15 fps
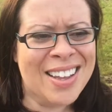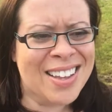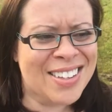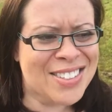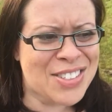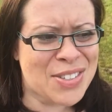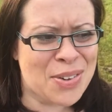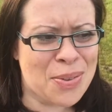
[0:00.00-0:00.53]

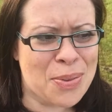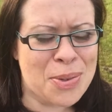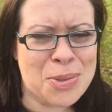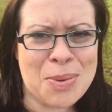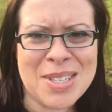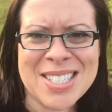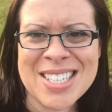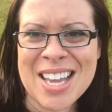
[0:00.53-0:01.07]
because, you know, those
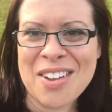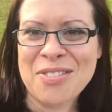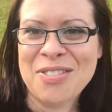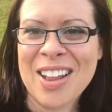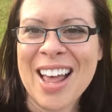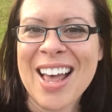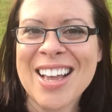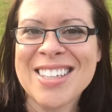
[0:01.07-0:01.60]
ones get
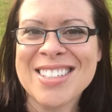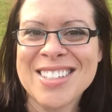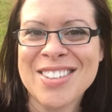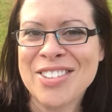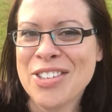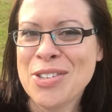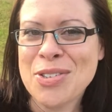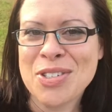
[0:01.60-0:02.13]
flagged and
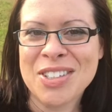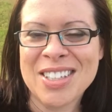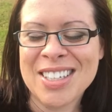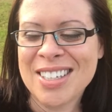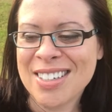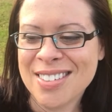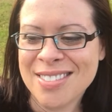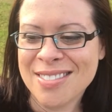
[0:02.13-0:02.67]
they're
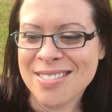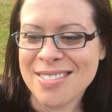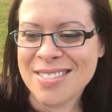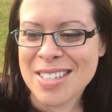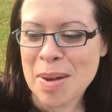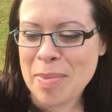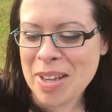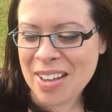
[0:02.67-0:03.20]
usually
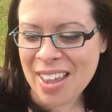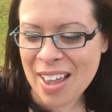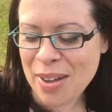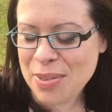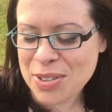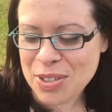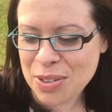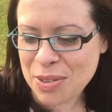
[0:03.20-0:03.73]
dummy
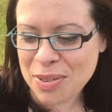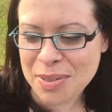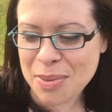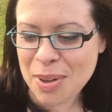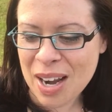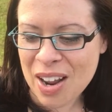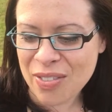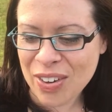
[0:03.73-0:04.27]
accounts or
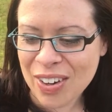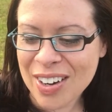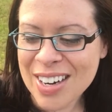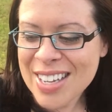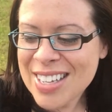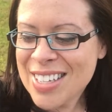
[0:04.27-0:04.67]
whatever.